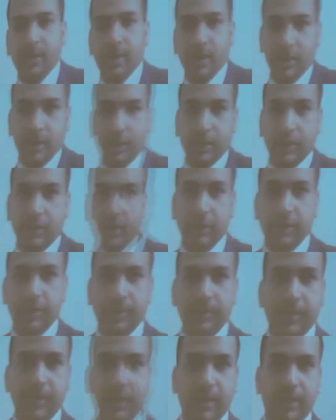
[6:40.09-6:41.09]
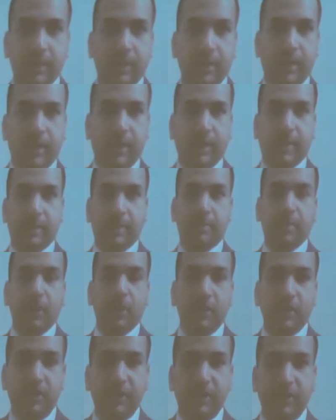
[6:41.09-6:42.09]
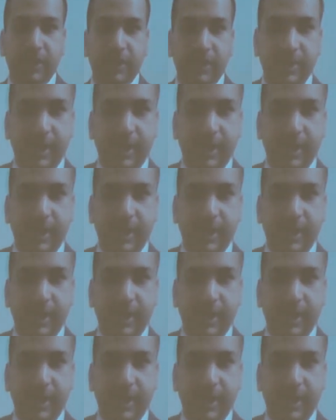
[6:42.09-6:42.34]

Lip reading: career in blockchain